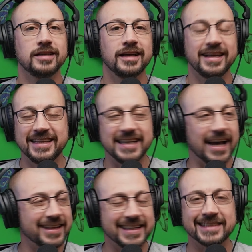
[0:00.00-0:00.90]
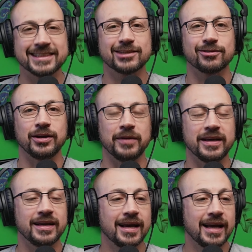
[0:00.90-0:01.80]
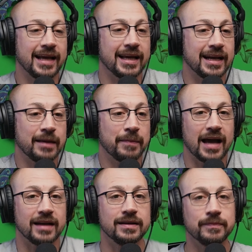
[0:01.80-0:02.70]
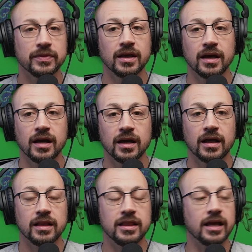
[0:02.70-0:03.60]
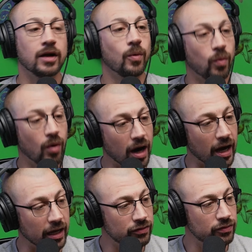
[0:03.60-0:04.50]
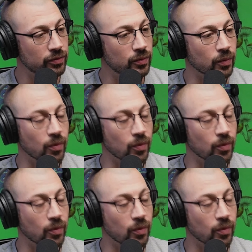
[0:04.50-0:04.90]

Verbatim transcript: yelling and screaming and getting mad. There was one